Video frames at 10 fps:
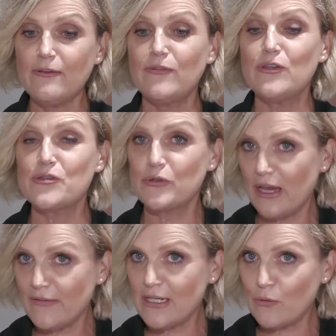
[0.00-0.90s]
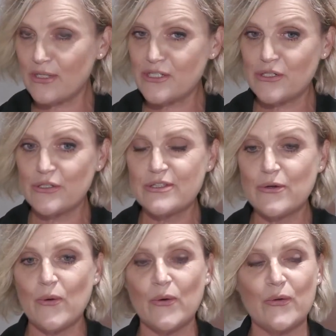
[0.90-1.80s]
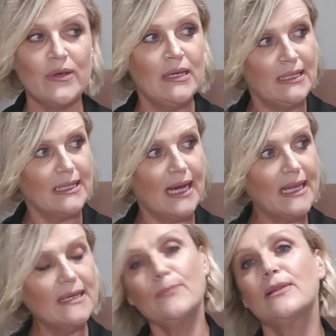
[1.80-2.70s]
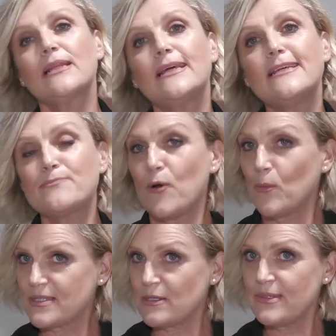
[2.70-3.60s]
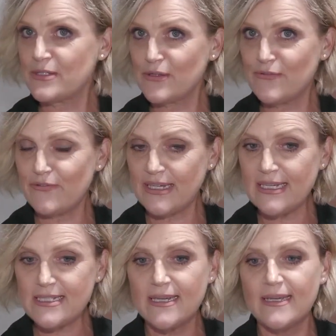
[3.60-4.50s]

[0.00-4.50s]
If you do have any questions on colour, please pop some into the feed.